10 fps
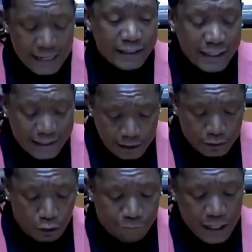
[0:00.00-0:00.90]

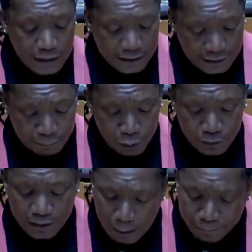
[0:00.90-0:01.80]
details of any
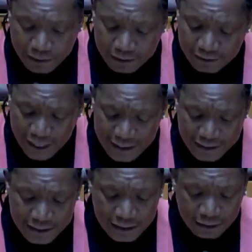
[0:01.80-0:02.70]
disputes, lapses,
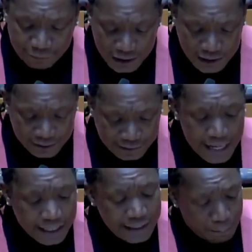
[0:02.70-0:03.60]
threatened evictions
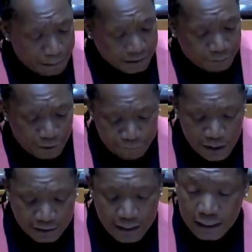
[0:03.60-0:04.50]
in the past 5
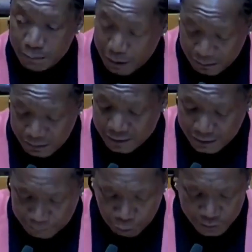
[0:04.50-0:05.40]
years, and the department's
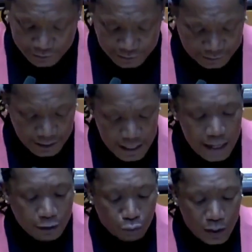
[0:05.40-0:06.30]
responses,
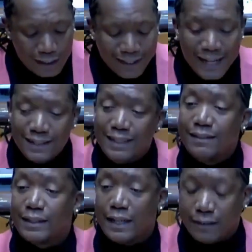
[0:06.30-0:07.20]
as well as any
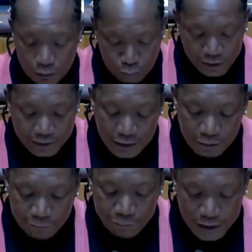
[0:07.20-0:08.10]
instances where
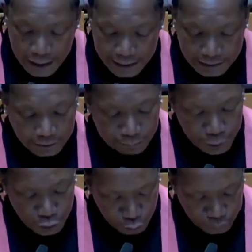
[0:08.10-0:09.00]
Section 58 has
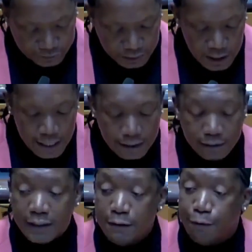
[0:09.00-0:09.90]
been used.
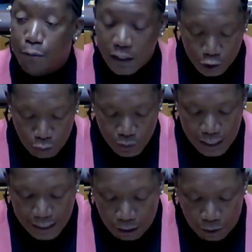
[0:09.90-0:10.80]
This information will
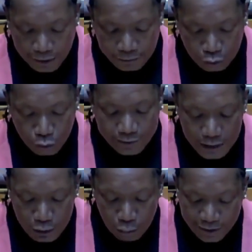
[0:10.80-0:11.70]
allow us to
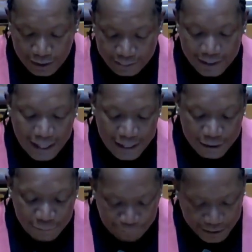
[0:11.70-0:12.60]
see whether there are
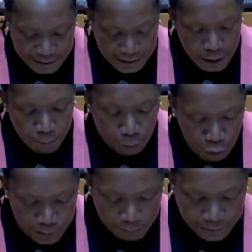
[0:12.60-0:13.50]
in fact
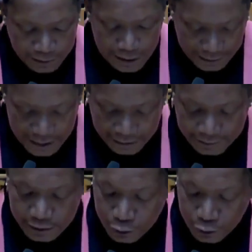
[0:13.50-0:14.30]
problems areas in the